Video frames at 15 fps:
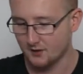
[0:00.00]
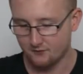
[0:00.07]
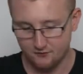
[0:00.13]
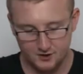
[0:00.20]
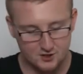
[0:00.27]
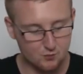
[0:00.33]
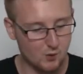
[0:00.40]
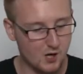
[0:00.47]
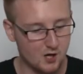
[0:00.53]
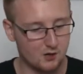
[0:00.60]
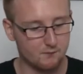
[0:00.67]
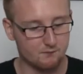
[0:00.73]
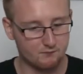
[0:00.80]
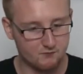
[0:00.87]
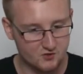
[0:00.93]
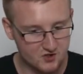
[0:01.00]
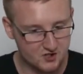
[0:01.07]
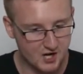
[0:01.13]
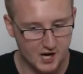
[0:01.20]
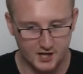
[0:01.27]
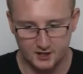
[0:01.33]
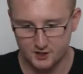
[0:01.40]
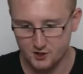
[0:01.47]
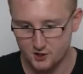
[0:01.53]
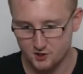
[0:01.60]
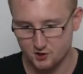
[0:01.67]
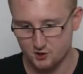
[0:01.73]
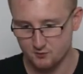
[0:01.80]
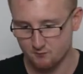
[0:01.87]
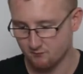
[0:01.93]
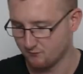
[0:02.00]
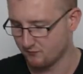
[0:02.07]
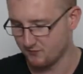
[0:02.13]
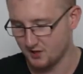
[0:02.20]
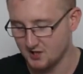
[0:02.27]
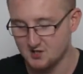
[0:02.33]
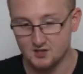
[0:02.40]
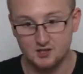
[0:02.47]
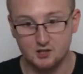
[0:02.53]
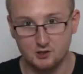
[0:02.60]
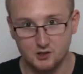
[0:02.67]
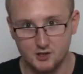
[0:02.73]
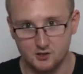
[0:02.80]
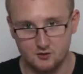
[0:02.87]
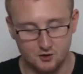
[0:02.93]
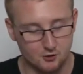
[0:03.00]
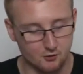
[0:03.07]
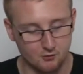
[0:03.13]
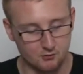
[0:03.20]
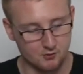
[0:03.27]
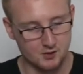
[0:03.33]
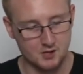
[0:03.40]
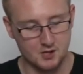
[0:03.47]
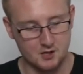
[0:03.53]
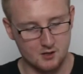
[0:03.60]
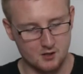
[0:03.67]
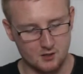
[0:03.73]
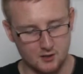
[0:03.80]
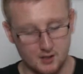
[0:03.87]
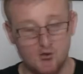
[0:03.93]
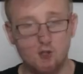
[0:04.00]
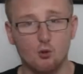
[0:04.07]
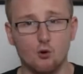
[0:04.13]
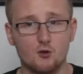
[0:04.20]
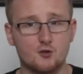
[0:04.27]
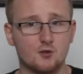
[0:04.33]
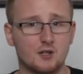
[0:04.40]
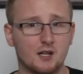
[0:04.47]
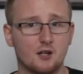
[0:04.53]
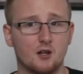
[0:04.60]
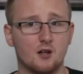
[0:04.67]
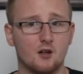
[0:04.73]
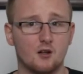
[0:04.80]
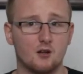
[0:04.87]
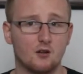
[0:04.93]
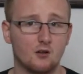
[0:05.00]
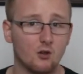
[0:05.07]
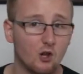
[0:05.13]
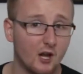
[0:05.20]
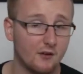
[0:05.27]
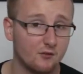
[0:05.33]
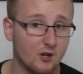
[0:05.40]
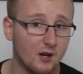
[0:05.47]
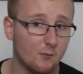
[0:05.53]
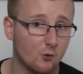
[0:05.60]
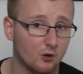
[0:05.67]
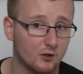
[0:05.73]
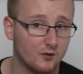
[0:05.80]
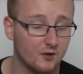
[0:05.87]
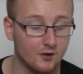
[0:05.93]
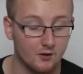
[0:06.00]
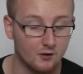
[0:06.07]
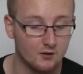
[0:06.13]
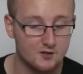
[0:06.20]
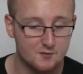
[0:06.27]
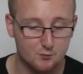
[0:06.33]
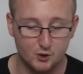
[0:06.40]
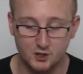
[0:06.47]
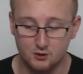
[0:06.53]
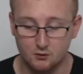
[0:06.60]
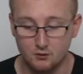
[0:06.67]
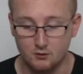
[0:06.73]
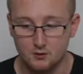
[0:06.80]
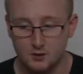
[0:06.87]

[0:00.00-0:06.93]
Fits well, stylish, easy to clean too. And you also get a lifetime warranty. It's pretty cool.